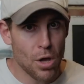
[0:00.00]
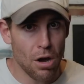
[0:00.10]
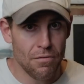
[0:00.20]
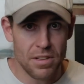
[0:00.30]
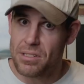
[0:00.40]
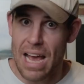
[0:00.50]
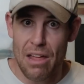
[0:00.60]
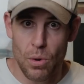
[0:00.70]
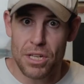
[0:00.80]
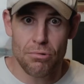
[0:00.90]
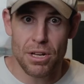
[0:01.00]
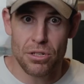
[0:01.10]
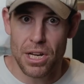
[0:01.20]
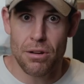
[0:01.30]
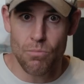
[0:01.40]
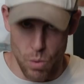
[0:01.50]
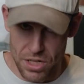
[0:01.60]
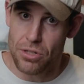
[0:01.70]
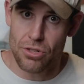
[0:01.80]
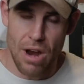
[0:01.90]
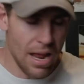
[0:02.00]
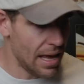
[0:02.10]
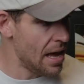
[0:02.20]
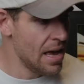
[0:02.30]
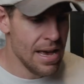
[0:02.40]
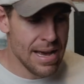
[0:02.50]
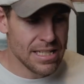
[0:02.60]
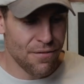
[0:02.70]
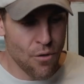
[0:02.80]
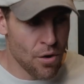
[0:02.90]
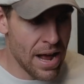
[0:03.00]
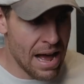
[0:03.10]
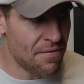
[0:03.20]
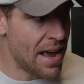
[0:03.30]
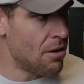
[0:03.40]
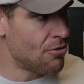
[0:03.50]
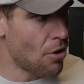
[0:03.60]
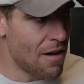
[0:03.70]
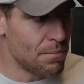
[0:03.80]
of the southwest region here in Western Australia. It's a 4.5 hour drive